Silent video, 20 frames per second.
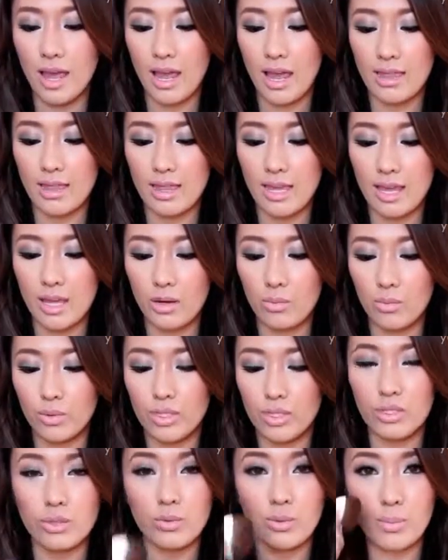and then
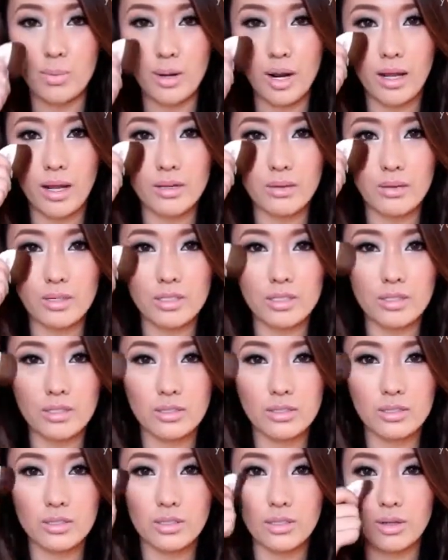when you sweep it on you can
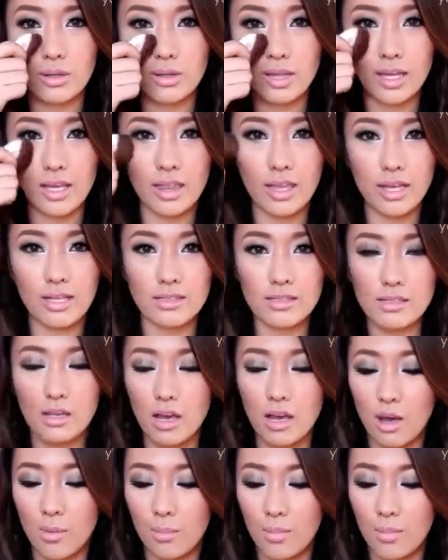just go like this.